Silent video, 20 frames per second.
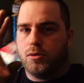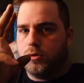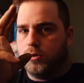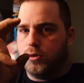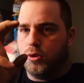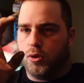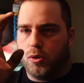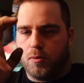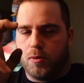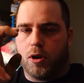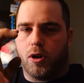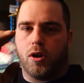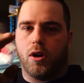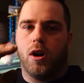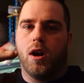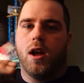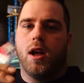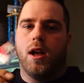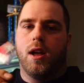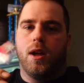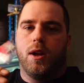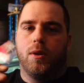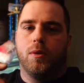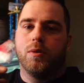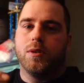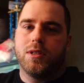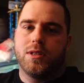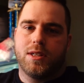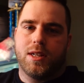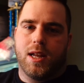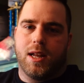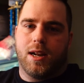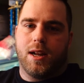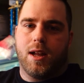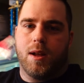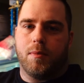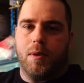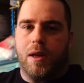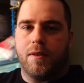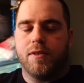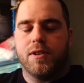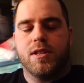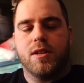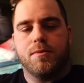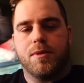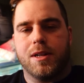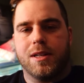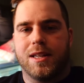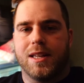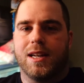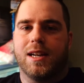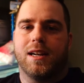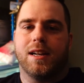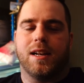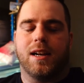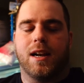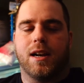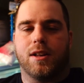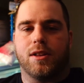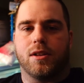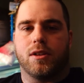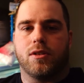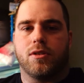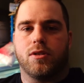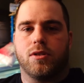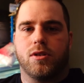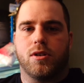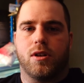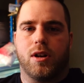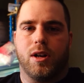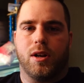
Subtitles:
door bar was set up, every time I'd get in and out of the car,